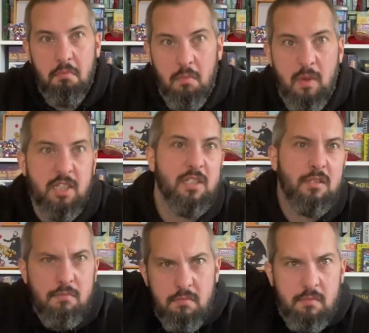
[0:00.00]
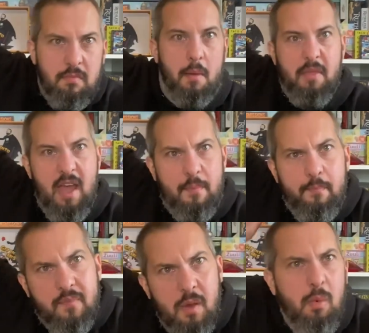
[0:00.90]
which is up there
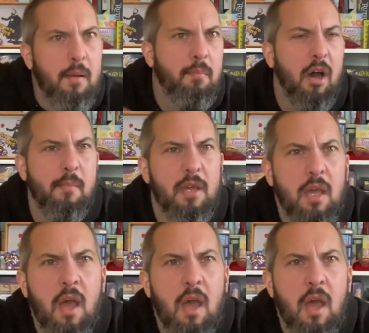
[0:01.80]
somewhere behind me,